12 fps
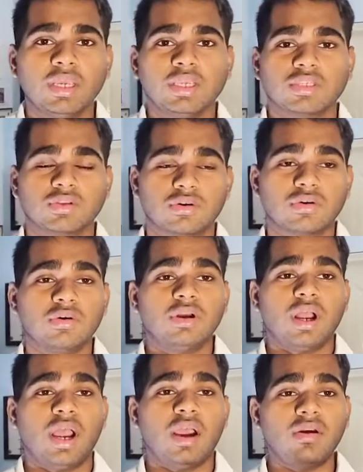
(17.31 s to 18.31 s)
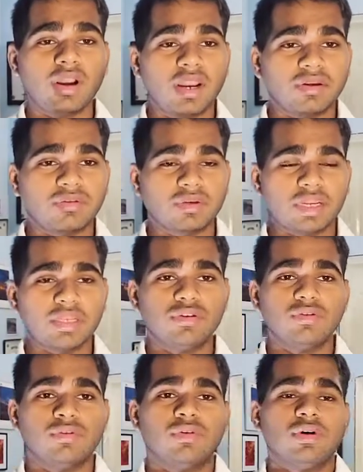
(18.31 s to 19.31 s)
So I would like to tell
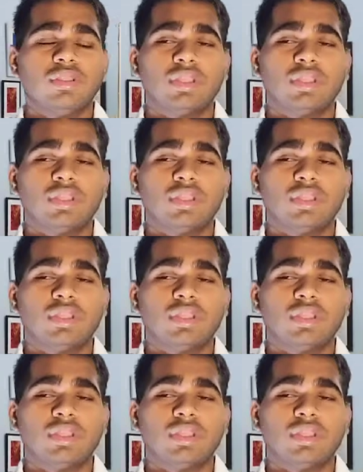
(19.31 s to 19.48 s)
you